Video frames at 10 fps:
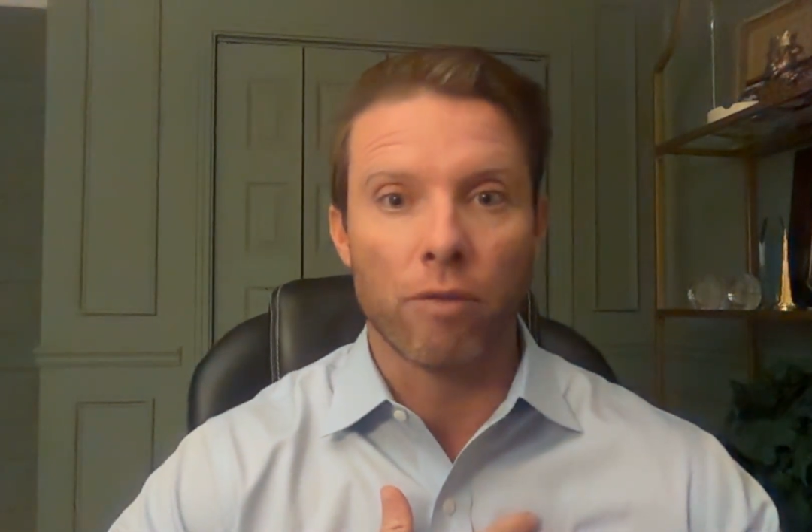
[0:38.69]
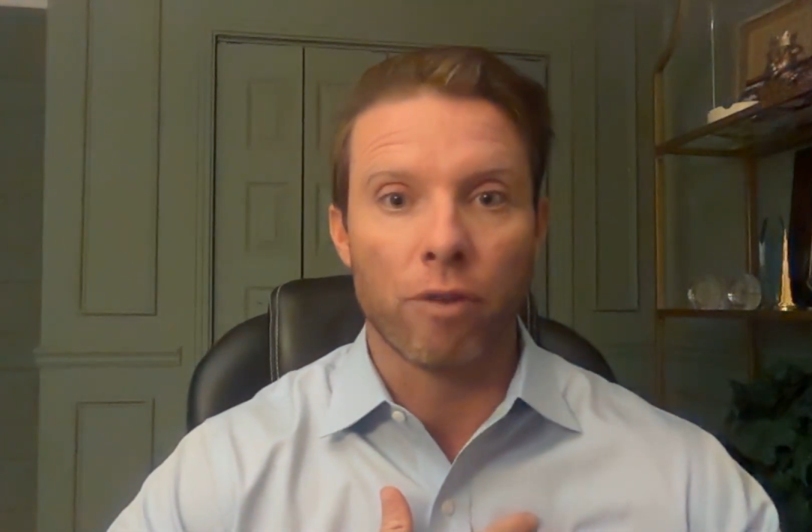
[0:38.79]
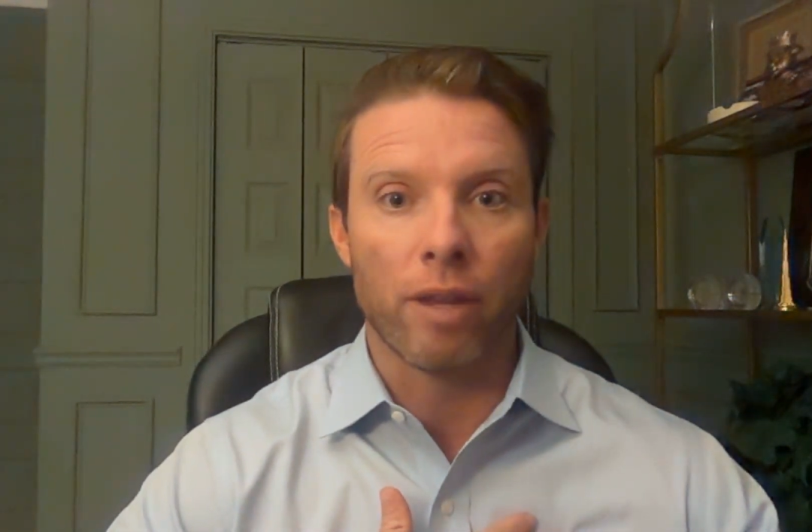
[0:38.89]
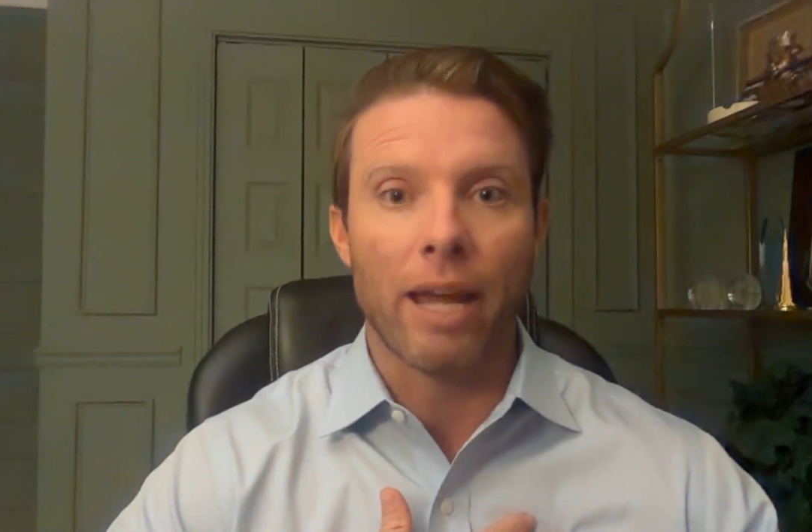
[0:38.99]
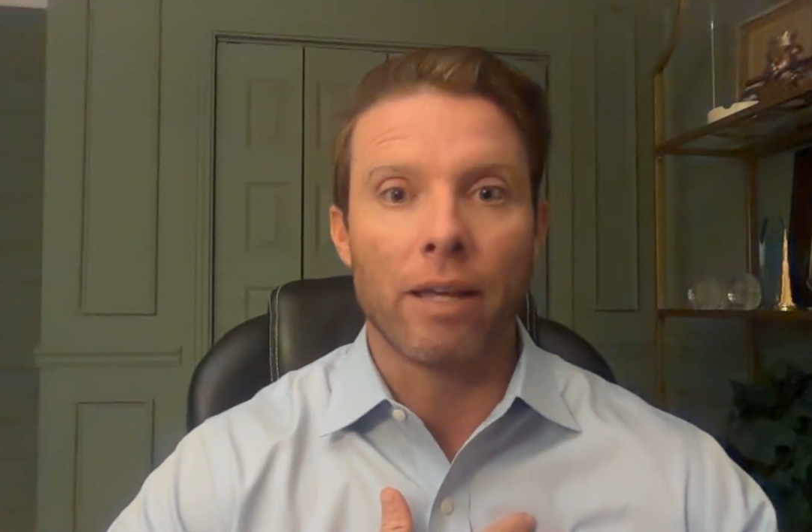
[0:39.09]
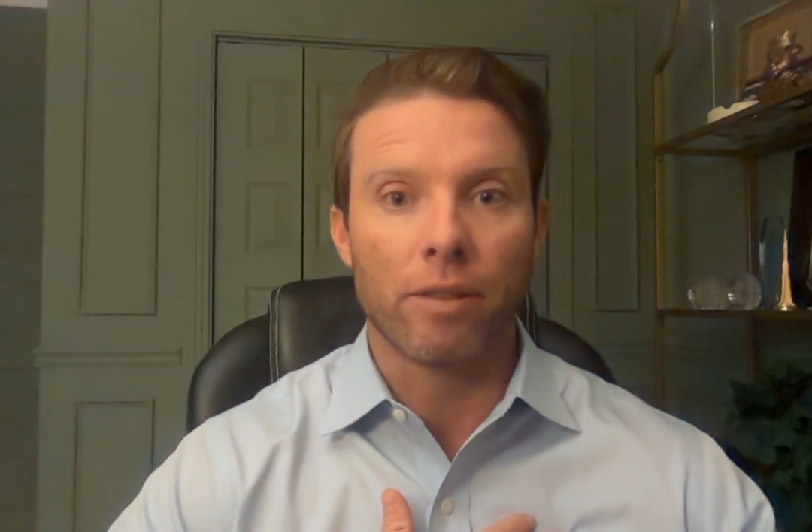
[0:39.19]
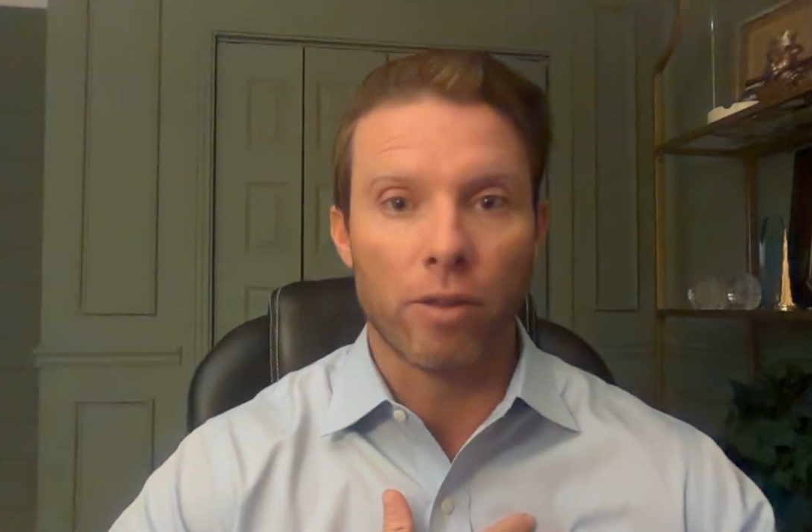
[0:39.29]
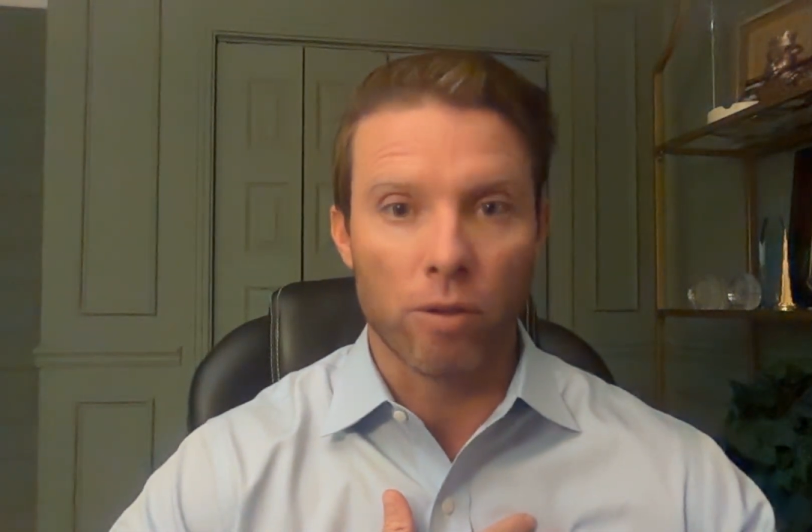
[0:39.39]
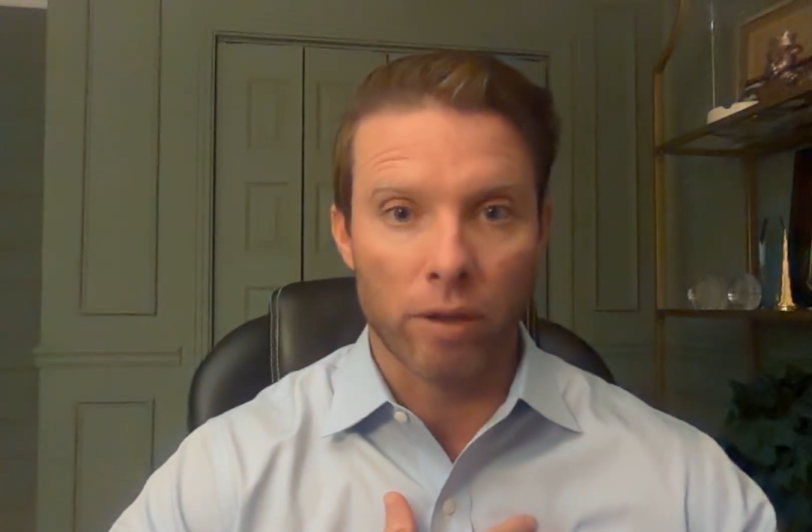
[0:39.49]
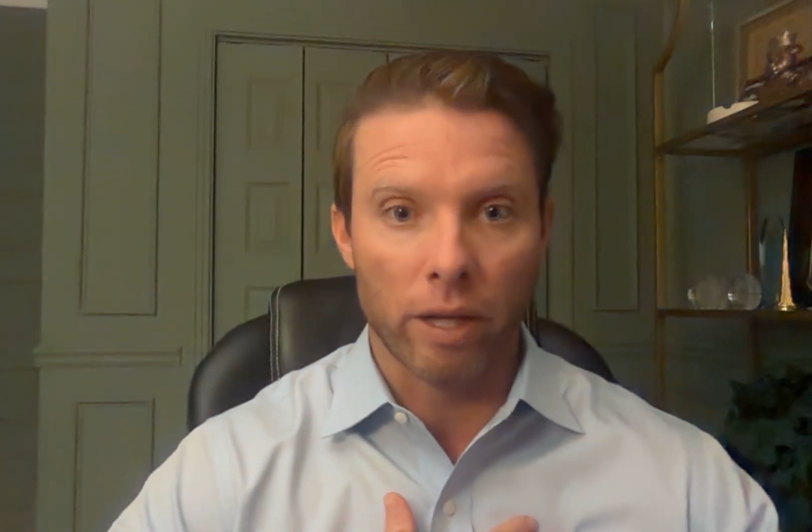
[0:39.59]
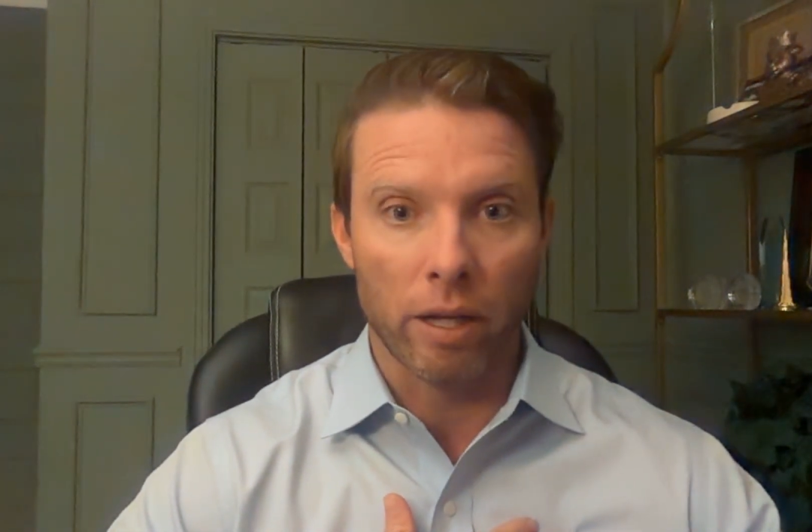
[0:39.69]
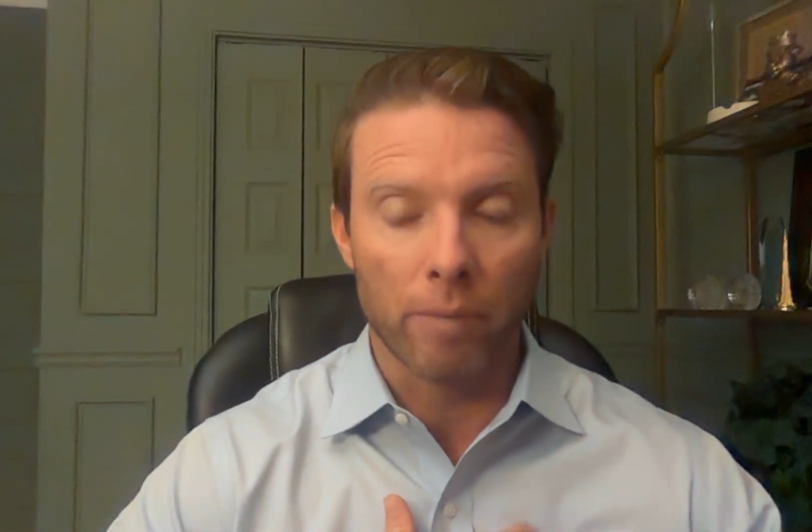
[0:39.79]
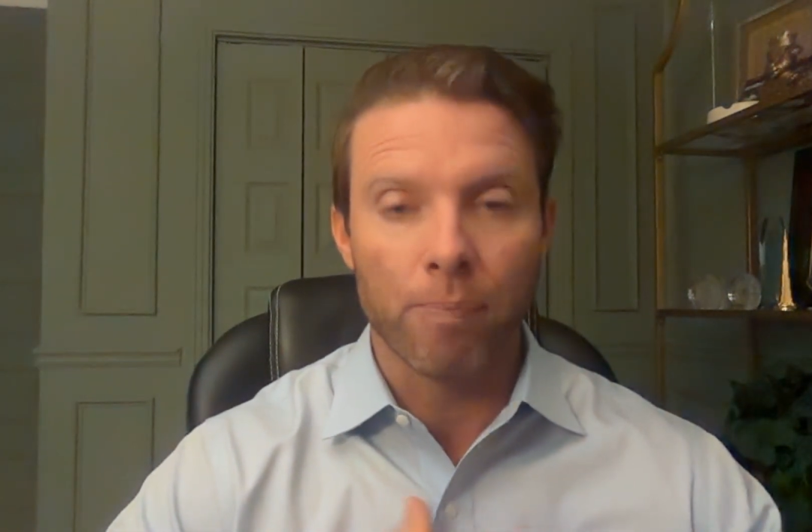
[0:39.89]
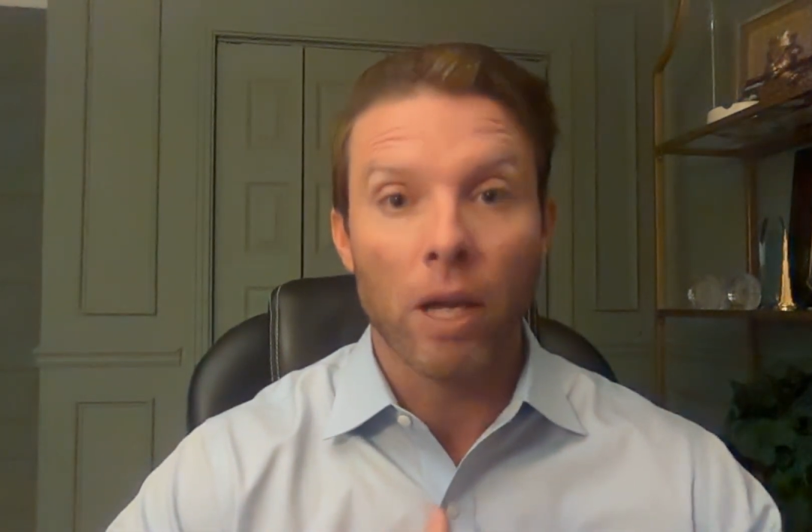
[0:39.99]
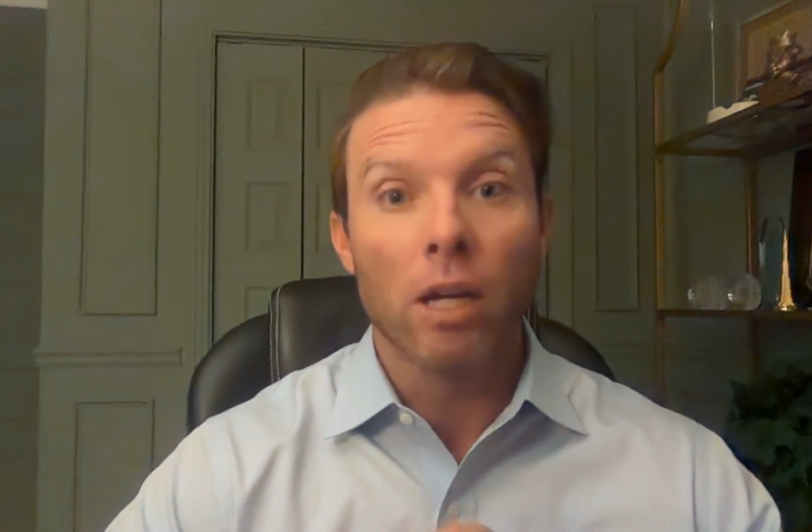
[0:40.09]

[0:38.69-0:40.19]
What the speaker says: for the aid that they're getting.